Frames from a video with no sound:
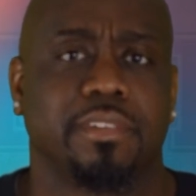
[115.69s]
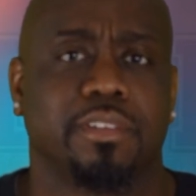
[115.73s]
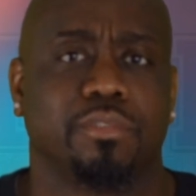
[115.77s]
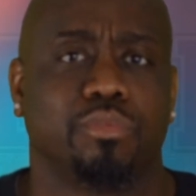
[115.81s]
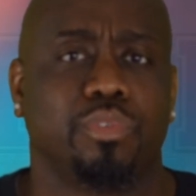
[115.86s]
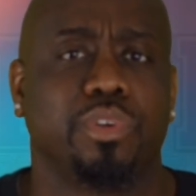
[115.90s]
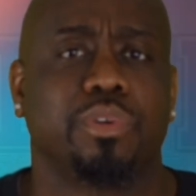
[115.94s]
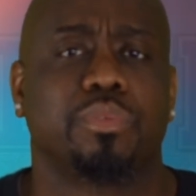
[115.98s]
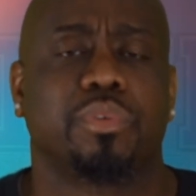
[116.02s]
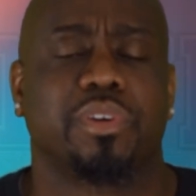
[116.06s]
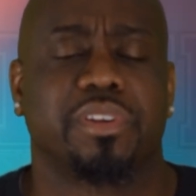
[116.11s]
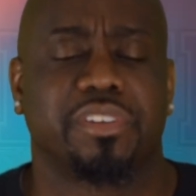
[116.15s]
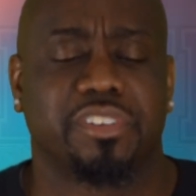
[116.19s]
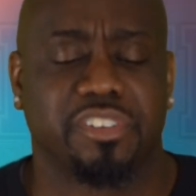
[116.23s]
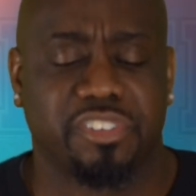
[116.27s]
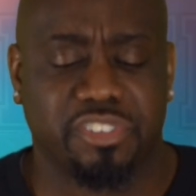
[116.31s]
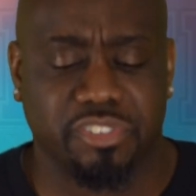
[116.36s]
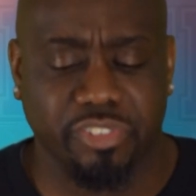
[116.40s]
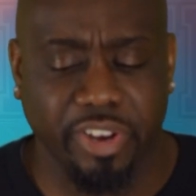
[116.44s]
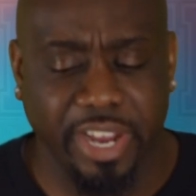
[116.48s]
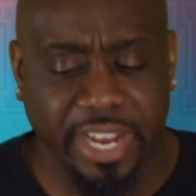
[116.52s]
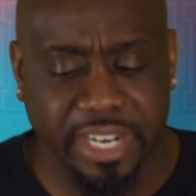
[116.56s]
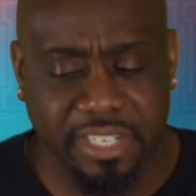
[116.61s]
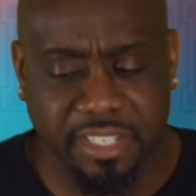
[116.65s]
We were
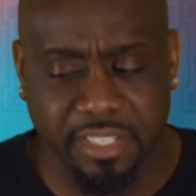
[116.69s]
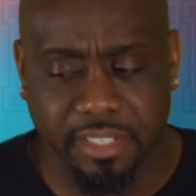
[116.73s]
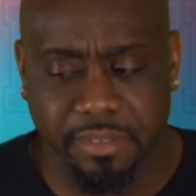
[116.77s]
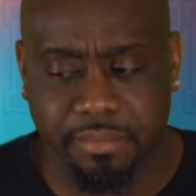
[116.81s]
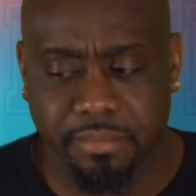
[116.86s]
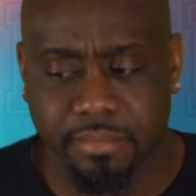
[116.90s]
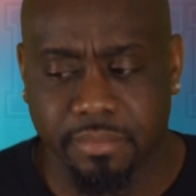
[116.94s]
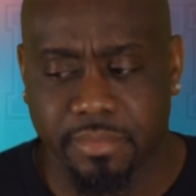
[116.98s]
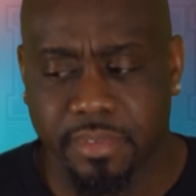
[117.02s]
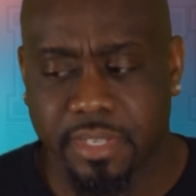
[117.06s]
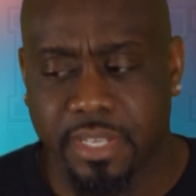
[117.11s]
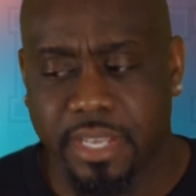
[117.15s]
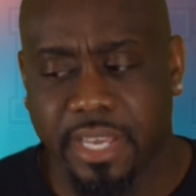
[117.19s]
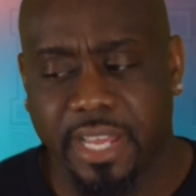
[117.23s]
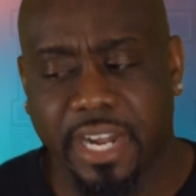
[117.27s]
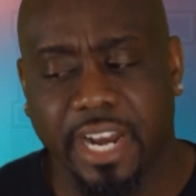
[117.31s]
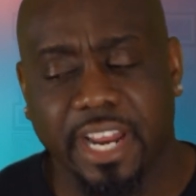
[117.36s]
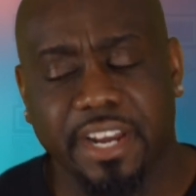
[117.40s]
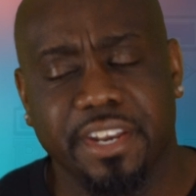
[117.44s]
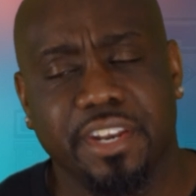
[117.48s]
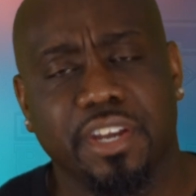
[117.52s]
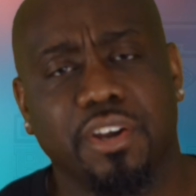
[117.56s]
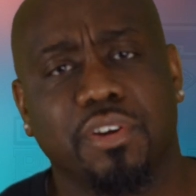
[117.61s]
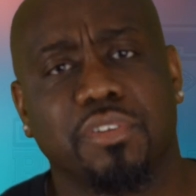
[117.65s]
distracted. And
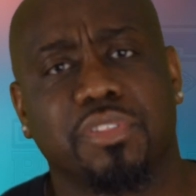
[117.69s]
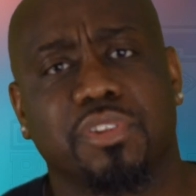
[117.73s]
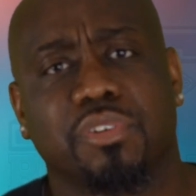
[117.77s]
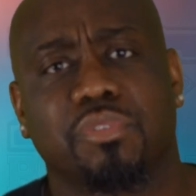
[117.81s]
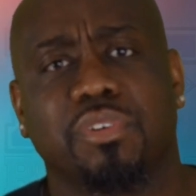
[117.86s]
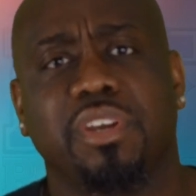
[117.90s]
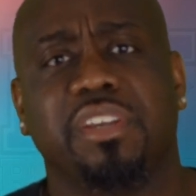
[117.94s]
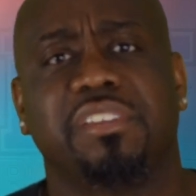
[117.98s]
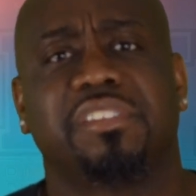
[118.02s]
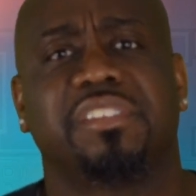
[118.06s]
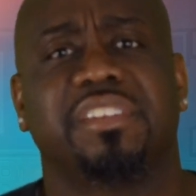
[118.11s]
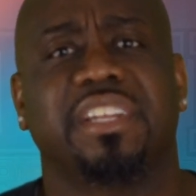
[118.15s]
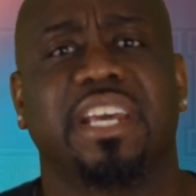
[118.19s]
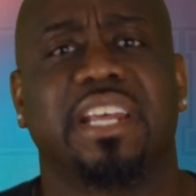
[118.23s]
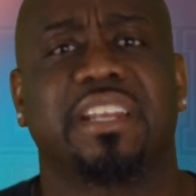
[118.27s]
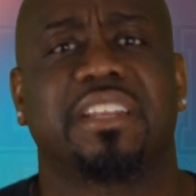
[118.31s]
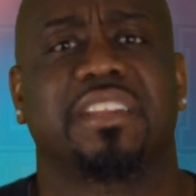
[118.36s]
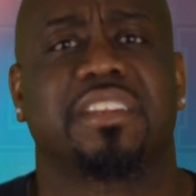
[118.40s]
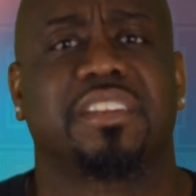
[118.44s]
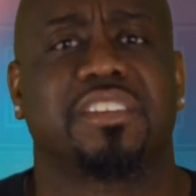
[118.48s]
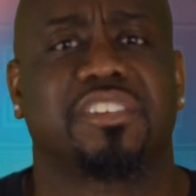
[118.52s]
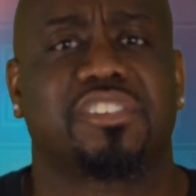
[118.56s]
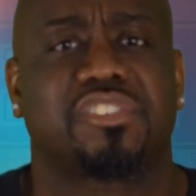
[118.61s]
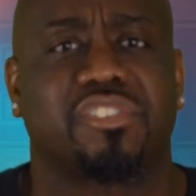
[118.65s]
I know the reason that
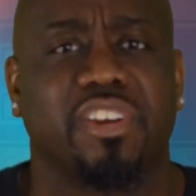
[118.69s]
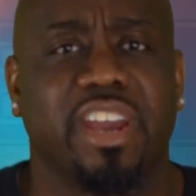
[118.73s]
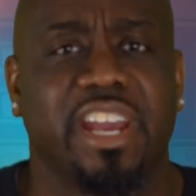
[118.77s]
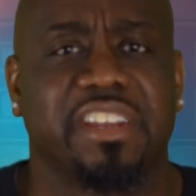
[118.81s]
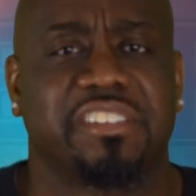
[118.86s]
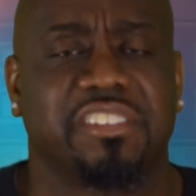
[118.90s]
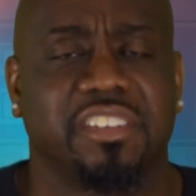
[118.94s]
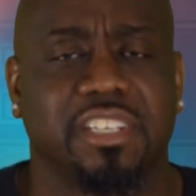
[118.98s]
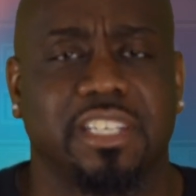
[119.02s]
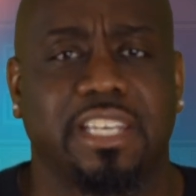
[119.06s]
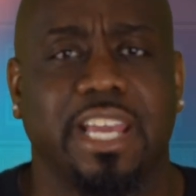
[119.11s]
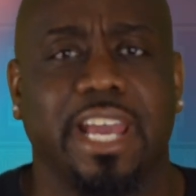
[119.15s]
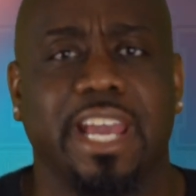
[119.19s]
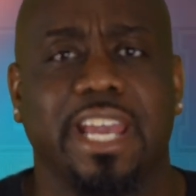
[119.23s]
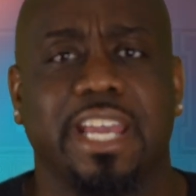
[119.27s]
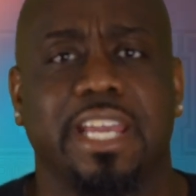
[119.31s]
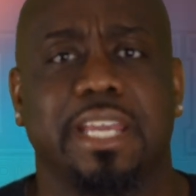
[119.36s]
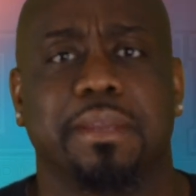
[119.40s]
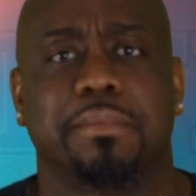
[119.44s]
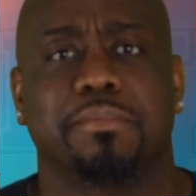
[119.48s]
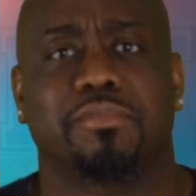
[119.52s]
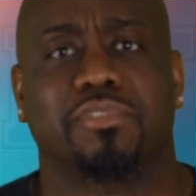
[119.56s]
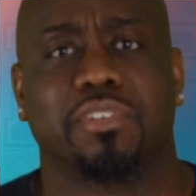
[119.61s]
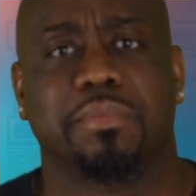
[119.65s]
the distraction
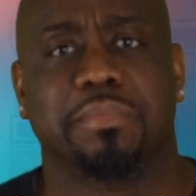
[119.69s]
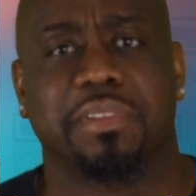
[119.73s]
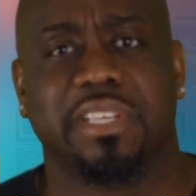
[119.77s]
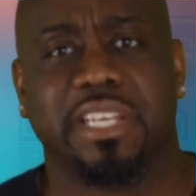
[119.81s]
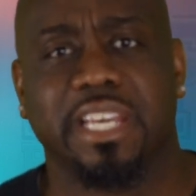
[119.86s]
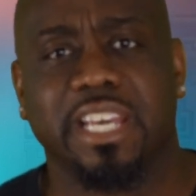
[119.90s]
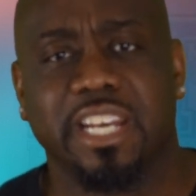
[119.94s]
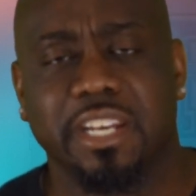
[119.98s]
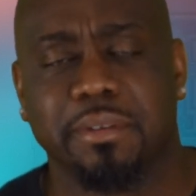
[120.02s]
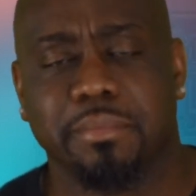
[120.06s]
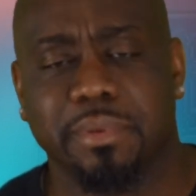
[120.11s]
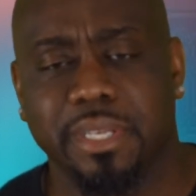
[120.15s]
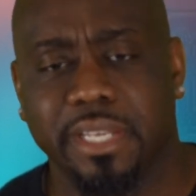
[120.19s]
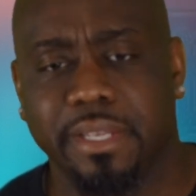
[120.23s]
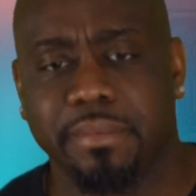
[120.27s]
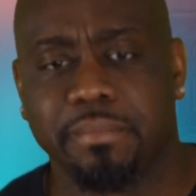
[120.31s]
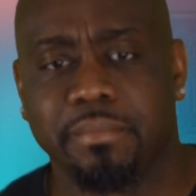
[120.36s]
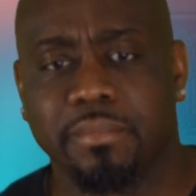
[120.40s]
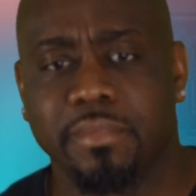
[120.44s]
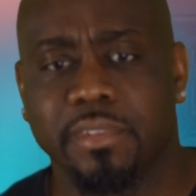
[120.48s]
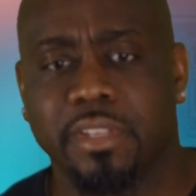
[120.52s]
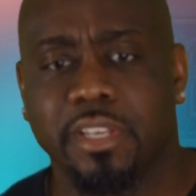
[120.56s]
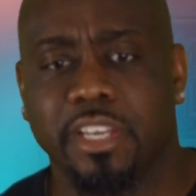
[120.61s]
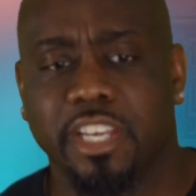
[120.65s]
came from the enemy
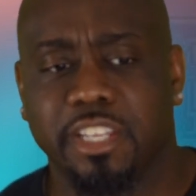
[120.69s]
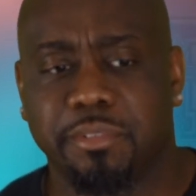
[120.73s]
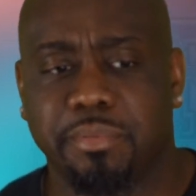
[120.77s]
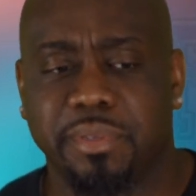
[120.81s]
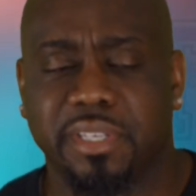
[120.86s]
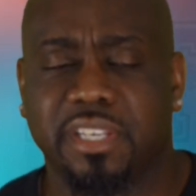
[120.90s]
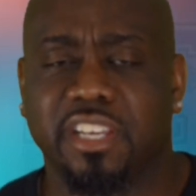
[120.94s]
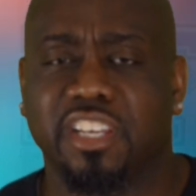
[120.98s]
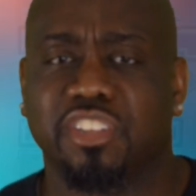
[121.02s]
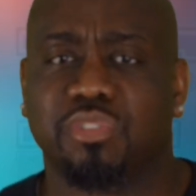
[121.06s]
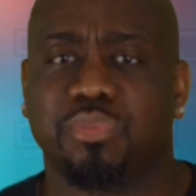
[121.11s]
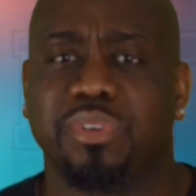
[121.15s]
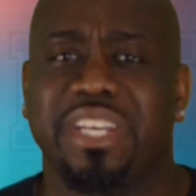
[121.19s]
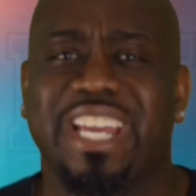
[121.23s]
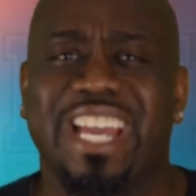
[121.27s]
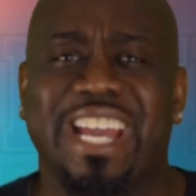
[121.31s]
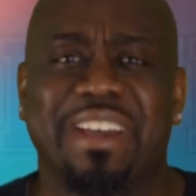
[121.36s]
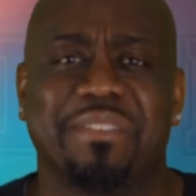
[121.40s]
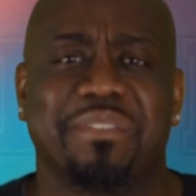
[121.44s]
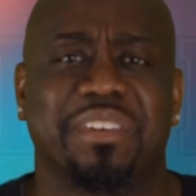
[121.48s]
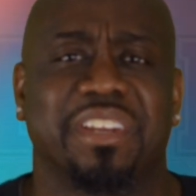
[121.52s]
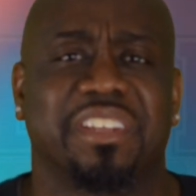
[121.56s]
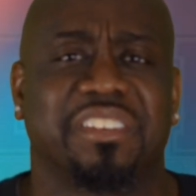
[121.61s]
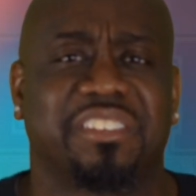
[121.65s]
is because we
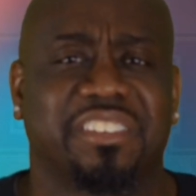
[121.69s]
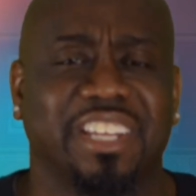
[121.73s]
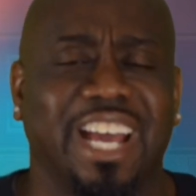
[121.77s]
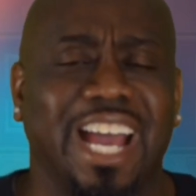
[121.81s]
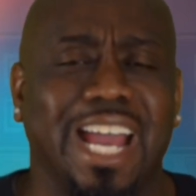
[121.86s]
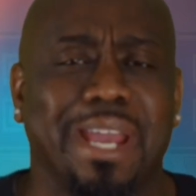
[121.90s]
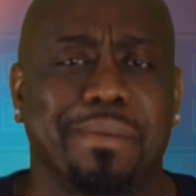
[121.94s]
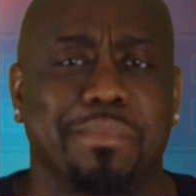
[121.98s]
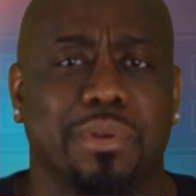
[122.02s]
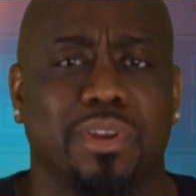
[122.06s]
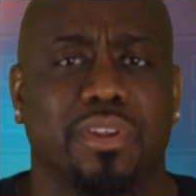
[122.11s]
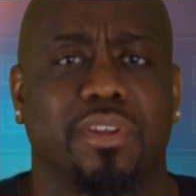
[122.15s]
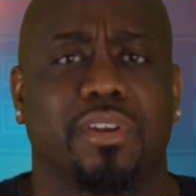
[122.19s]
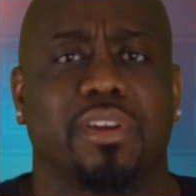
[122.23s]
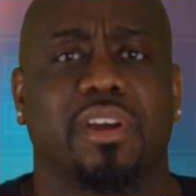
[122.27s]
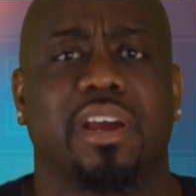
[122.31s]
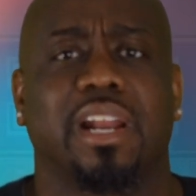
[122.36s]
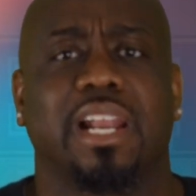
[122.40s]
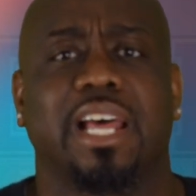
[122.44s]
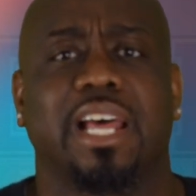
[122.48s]
have an assignment on our